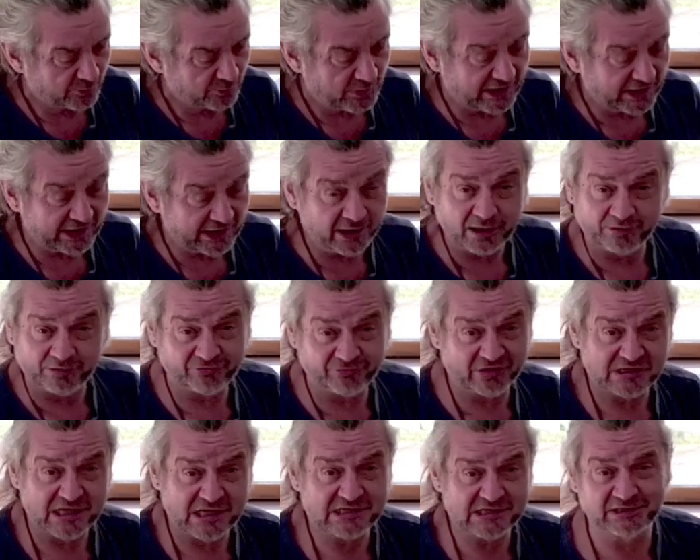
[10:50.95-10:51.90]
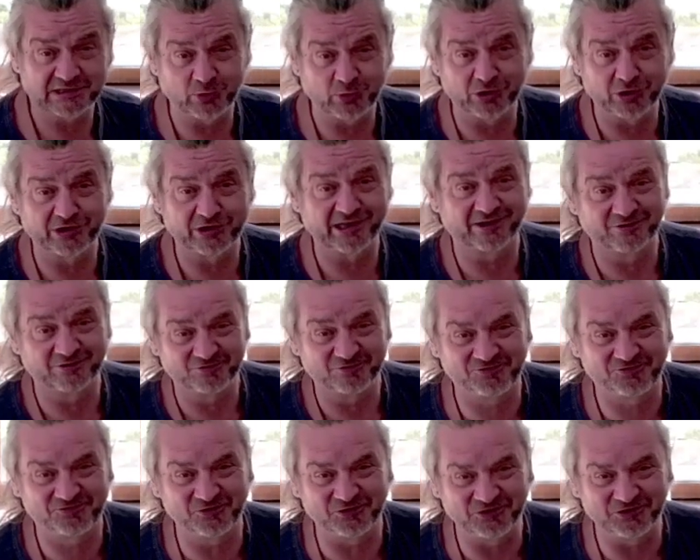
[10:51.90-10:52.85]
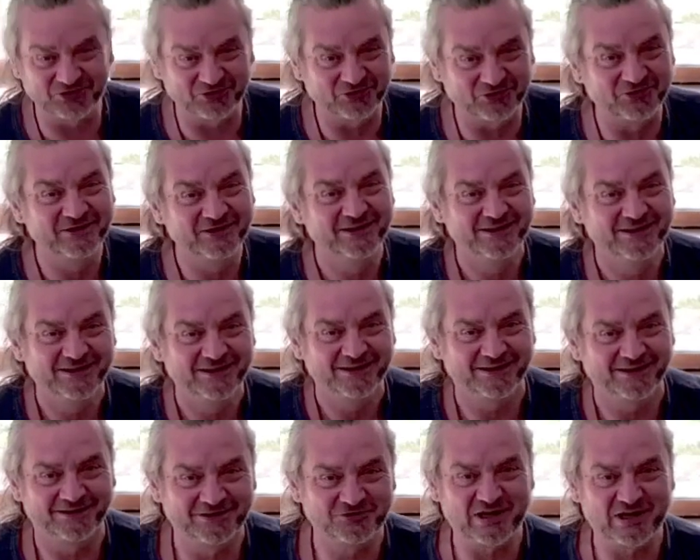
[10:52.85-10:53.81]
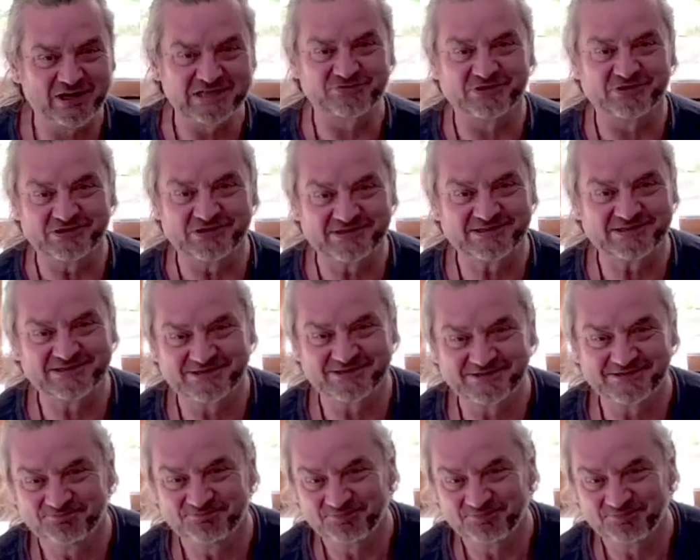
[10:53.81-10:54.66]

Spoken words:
be a fantastic workout for your transverse